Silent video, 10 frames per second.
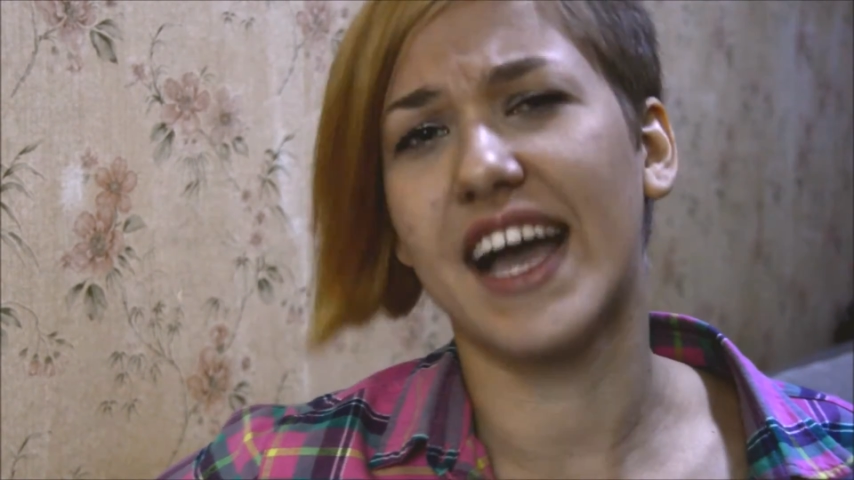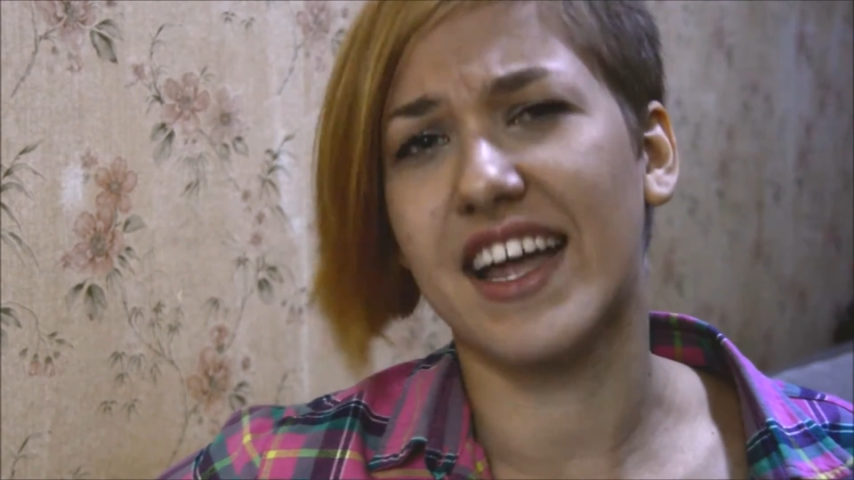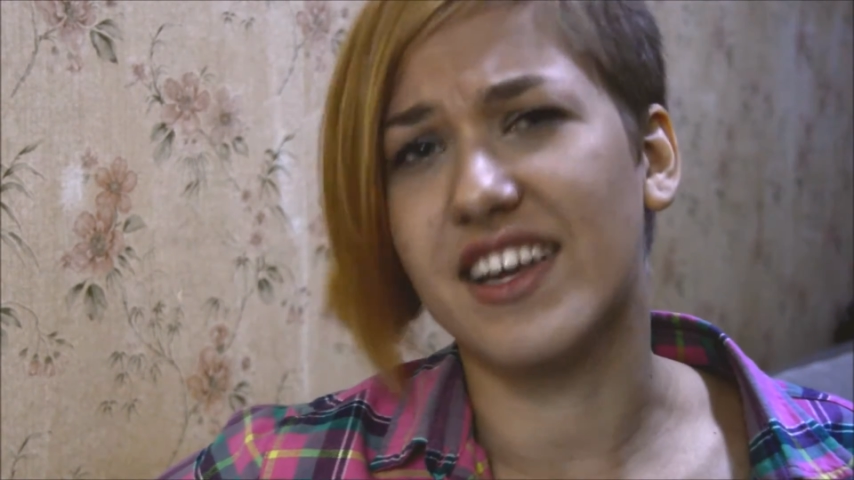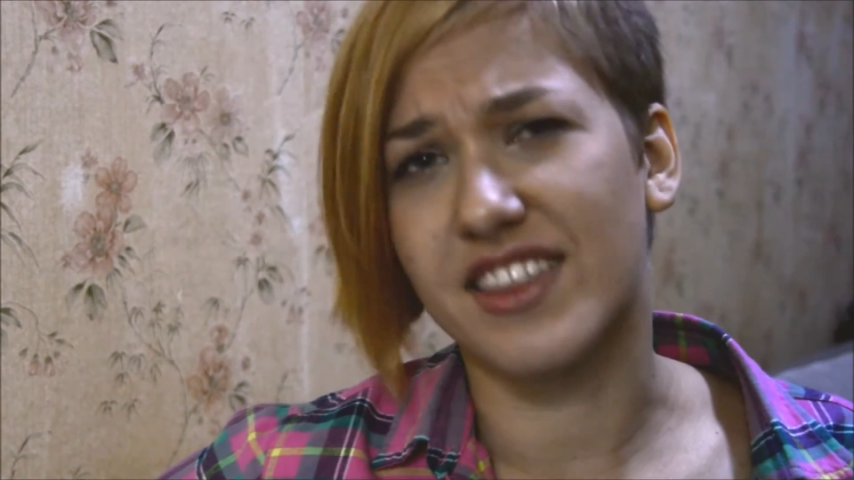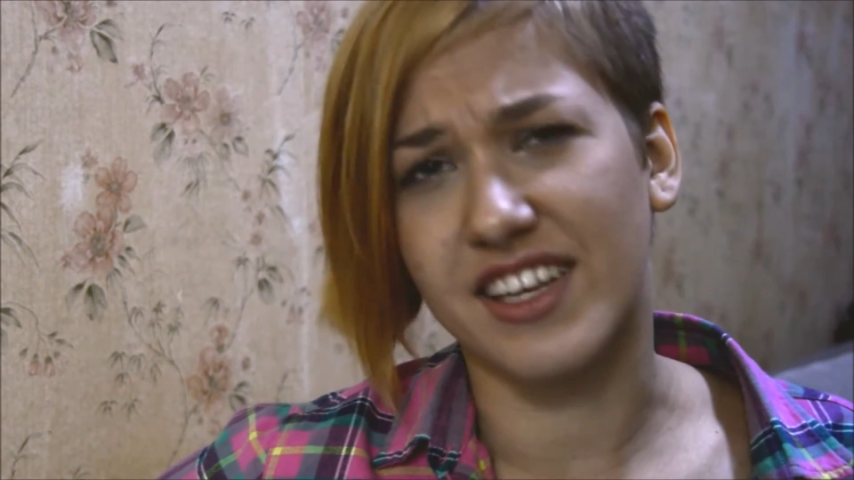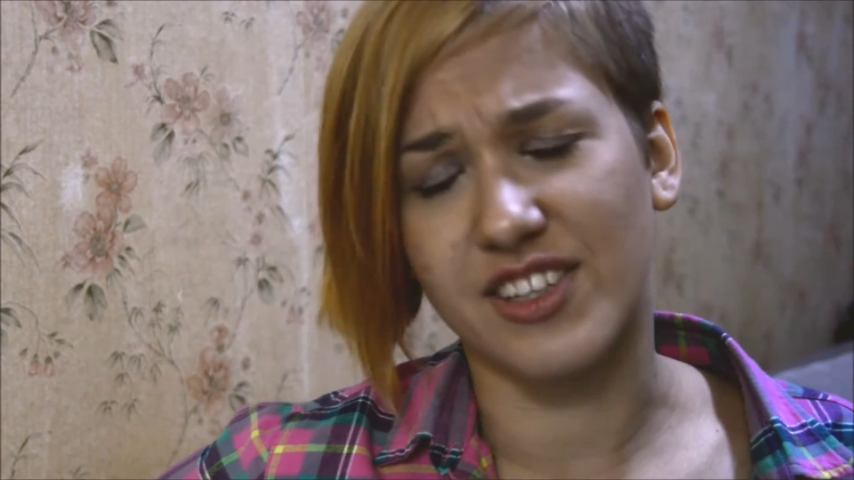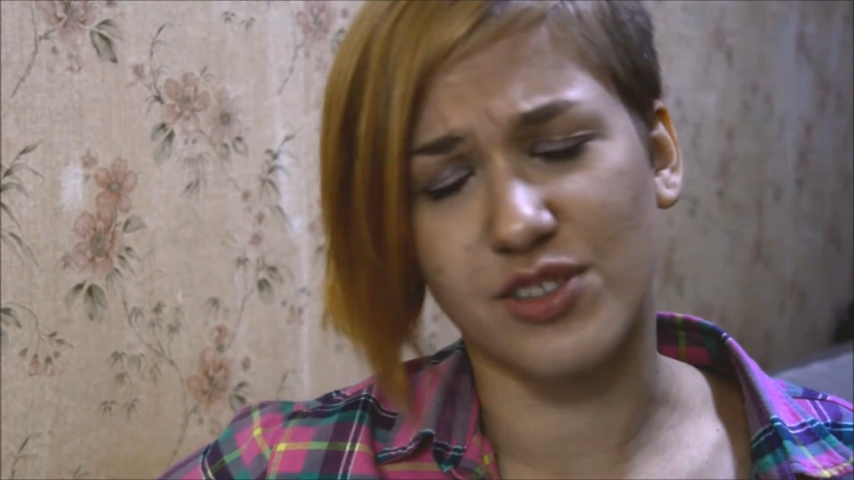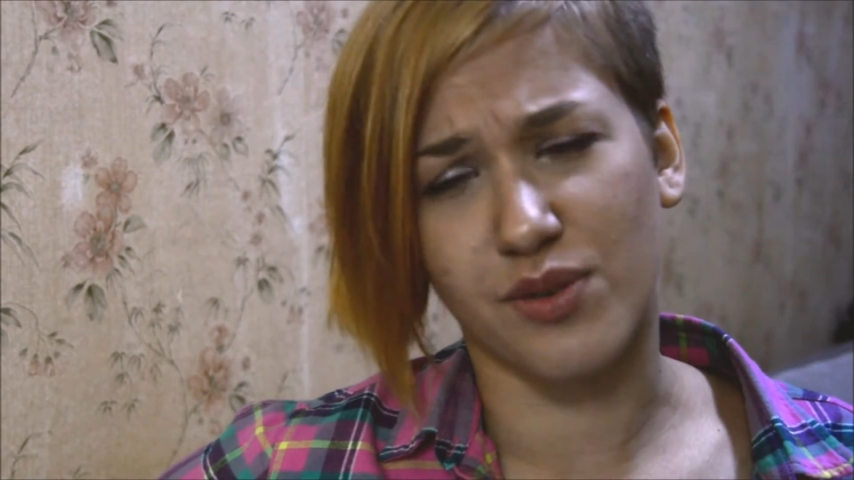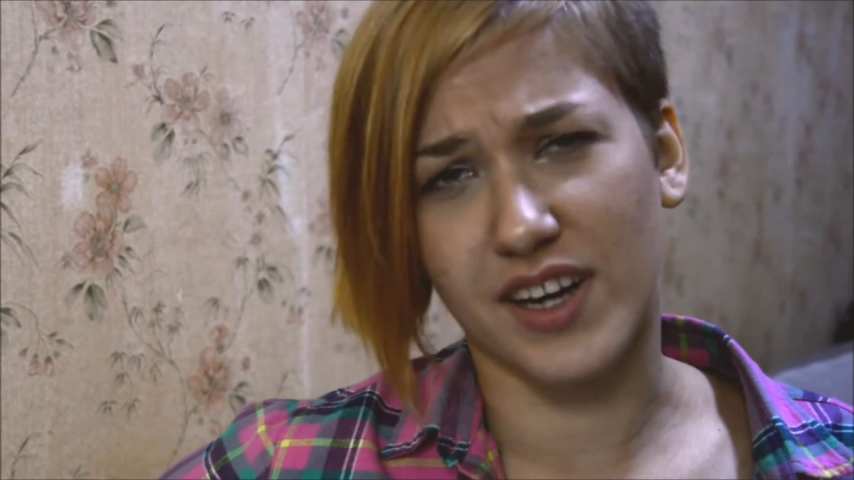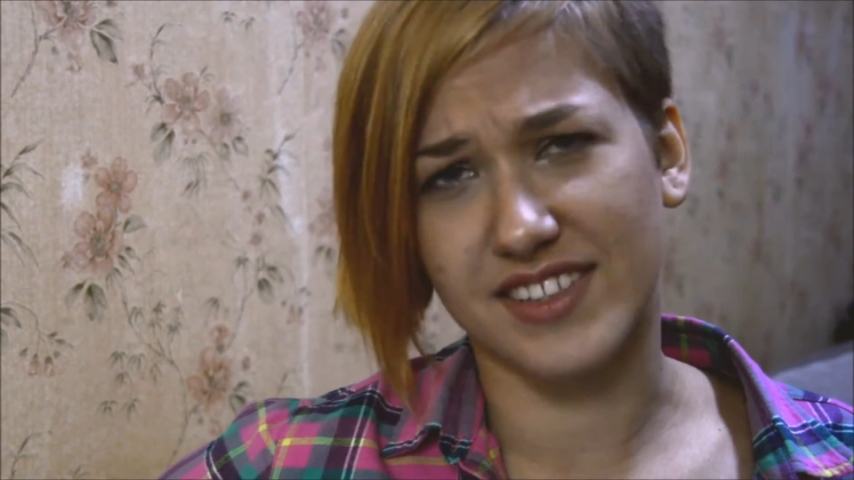anything
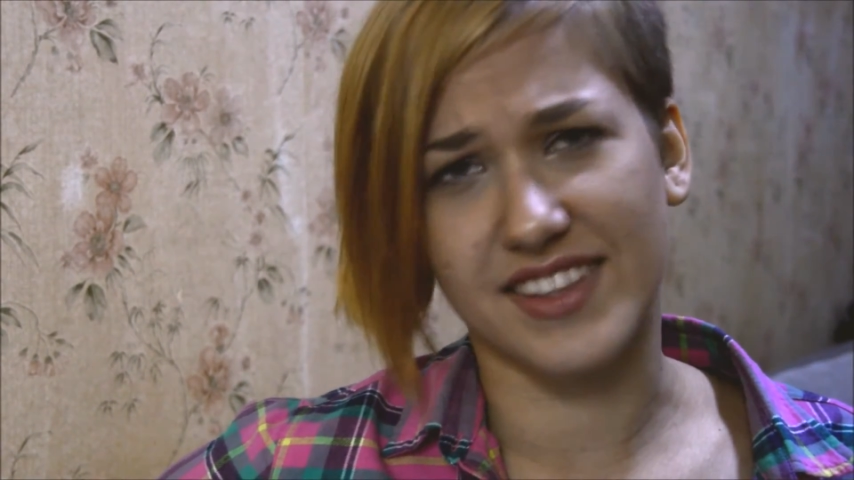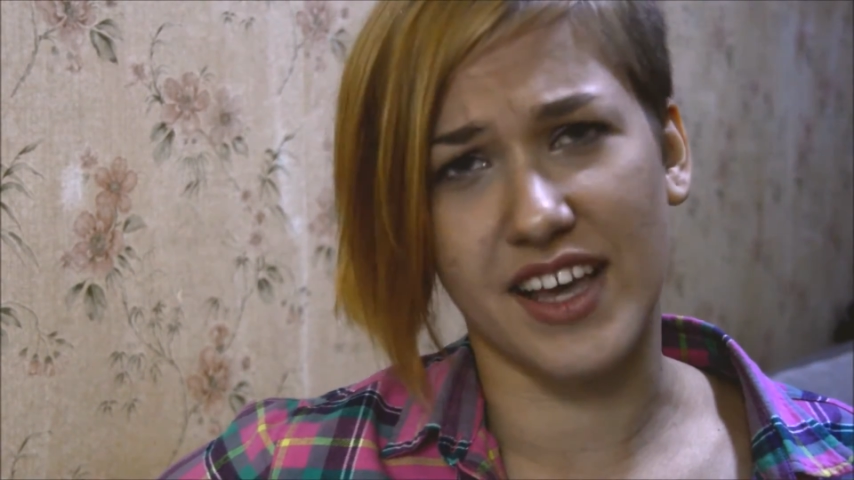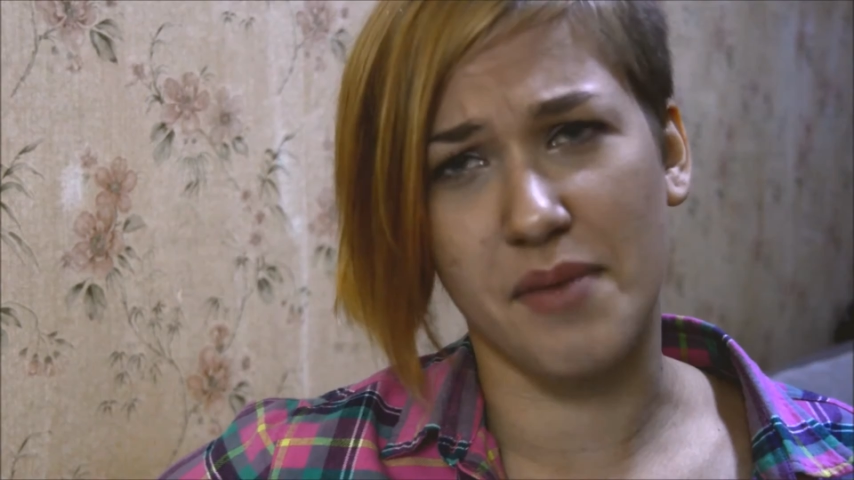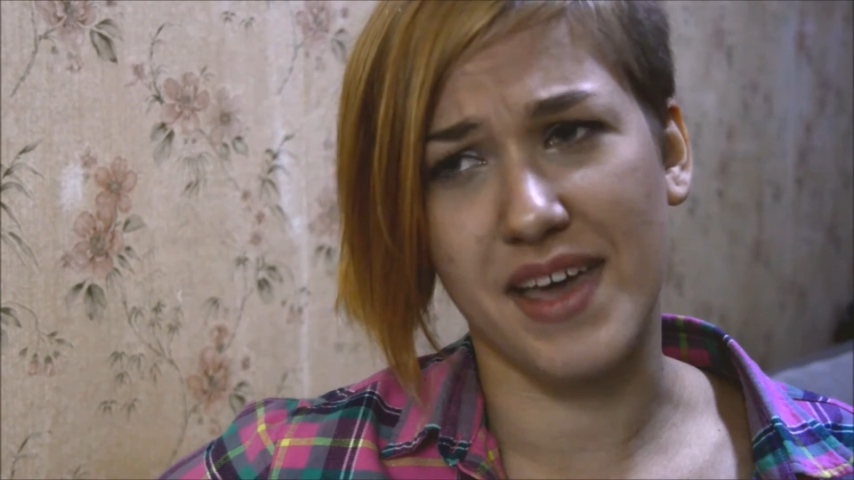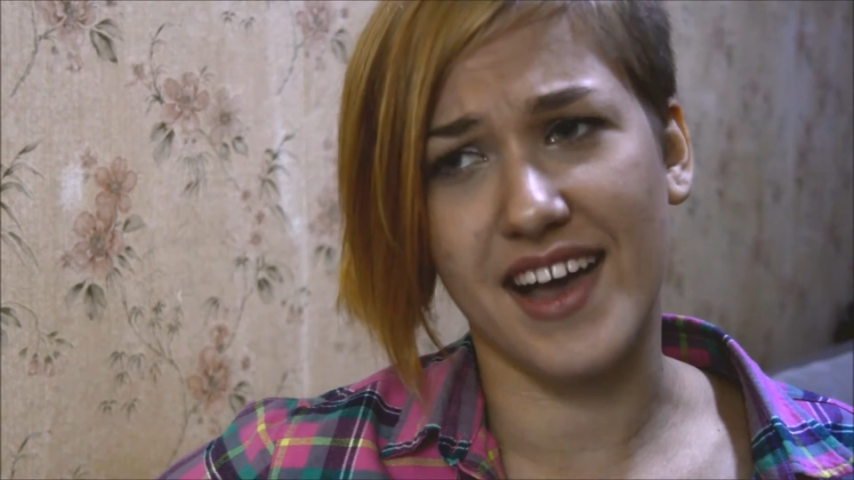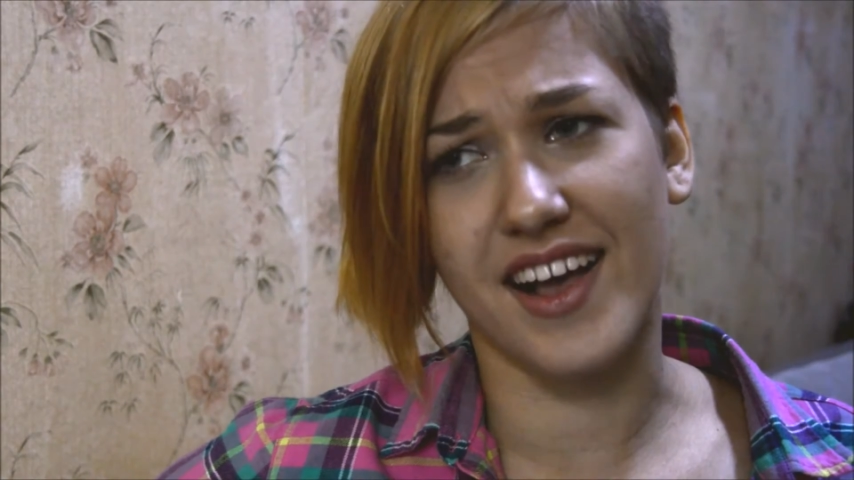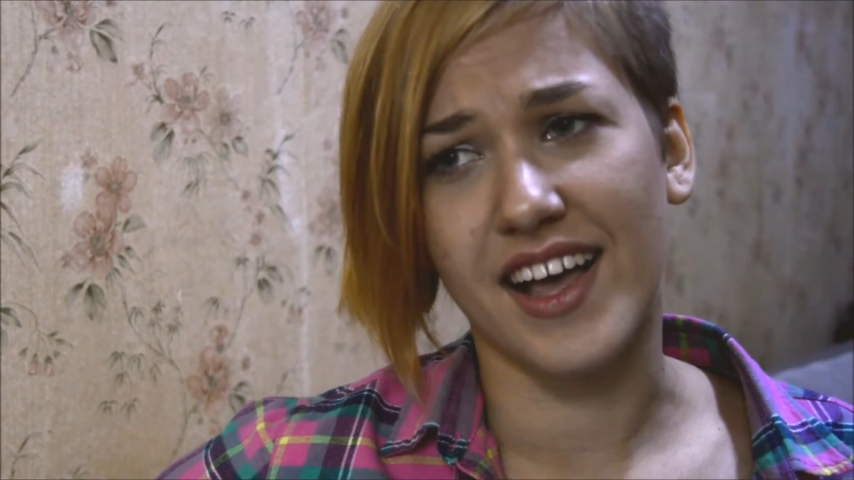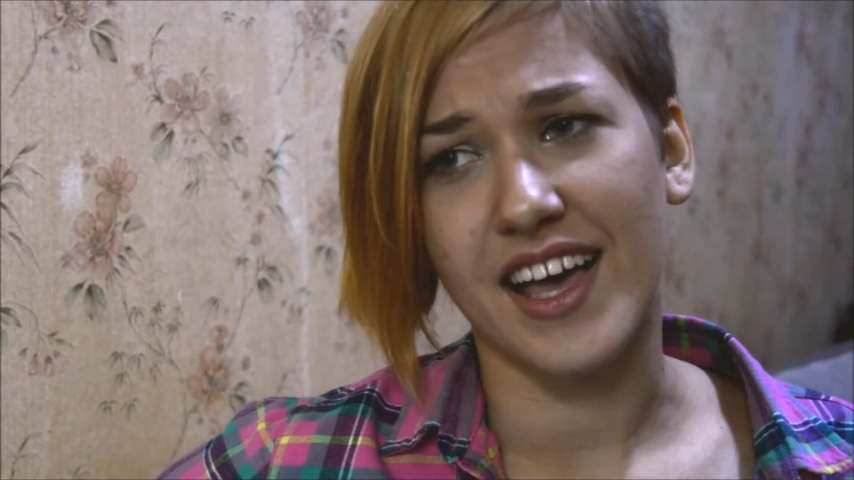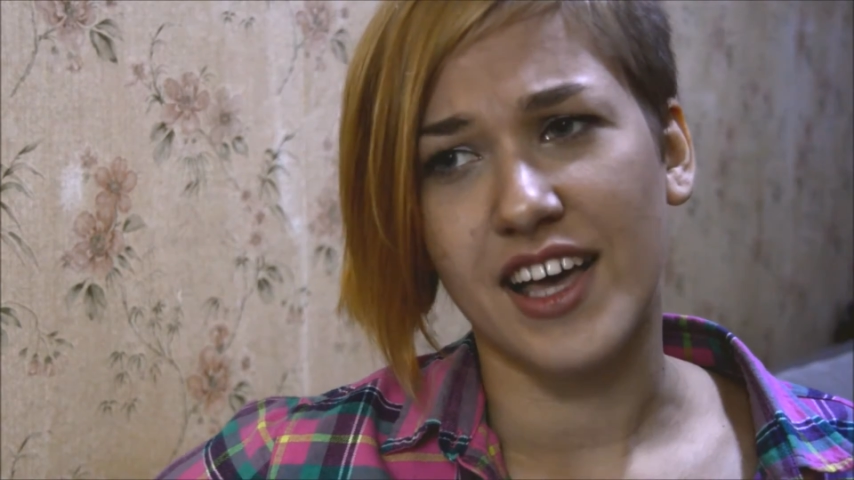towards them, yeah?